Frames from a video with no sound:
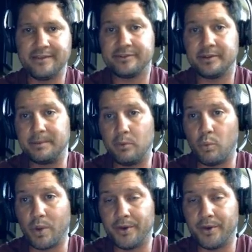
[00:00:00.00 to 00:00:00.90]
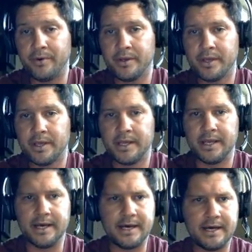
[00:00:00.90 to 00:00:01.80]
Some people will.
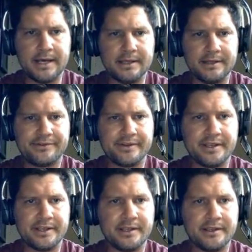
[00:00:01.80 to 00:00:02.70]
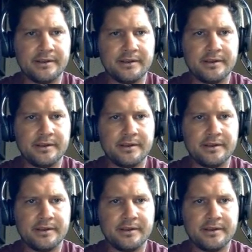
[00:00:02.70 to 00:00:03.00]
Let's see.